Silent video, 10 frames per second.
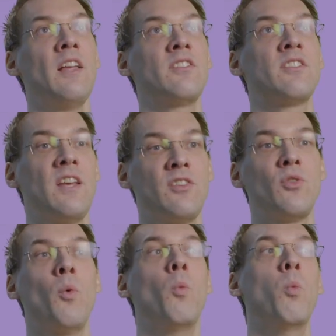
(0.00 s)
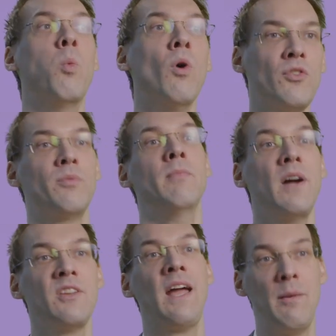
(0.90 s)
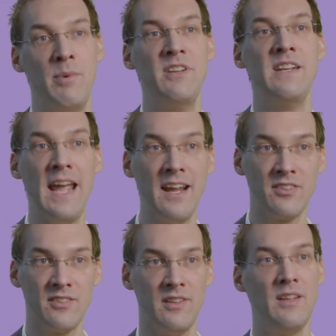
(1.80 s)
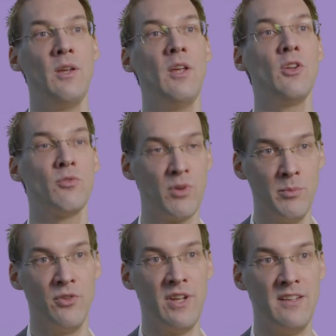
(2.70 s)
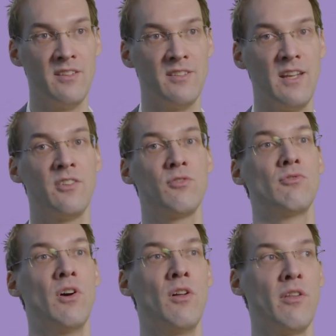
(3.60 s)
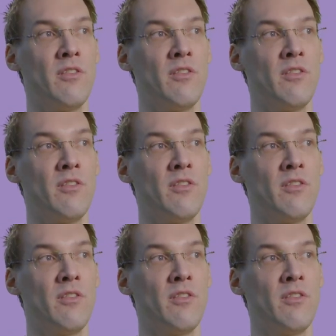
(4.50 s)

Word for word: assess what might happen next from your data sets rather